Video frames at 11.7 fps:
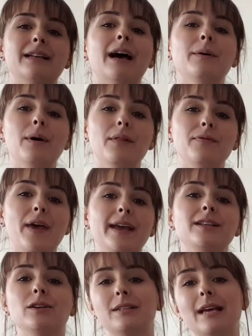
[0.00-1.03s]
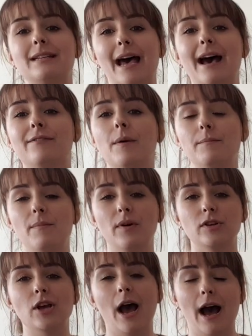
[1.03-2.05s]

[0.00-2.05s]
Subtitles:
Now they don't tend to have much